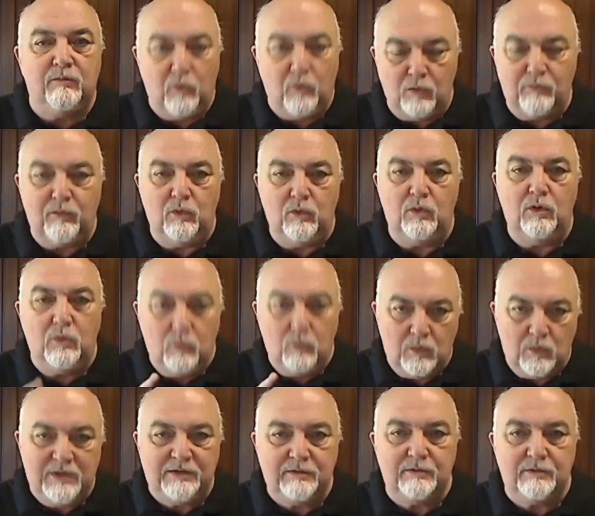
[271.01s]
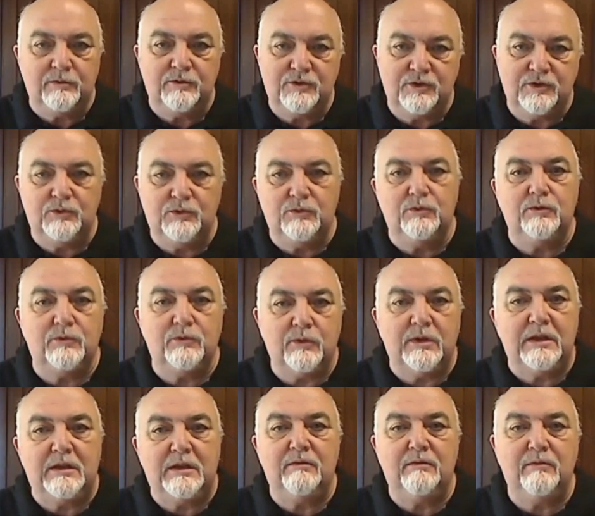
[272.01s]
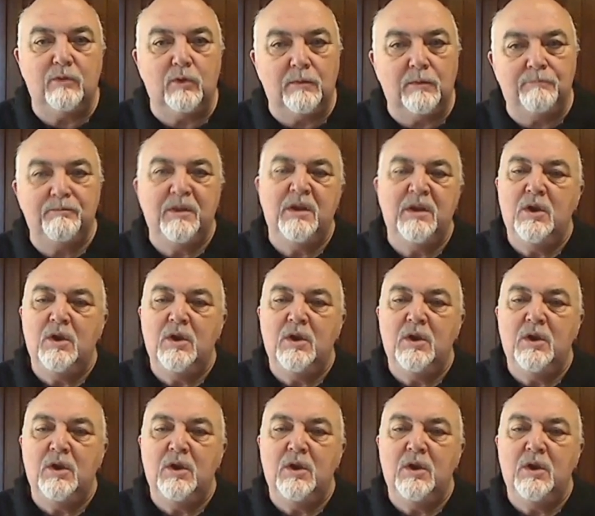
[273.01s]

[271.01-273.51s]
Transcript: 4/4, 1, 2, 3, 4,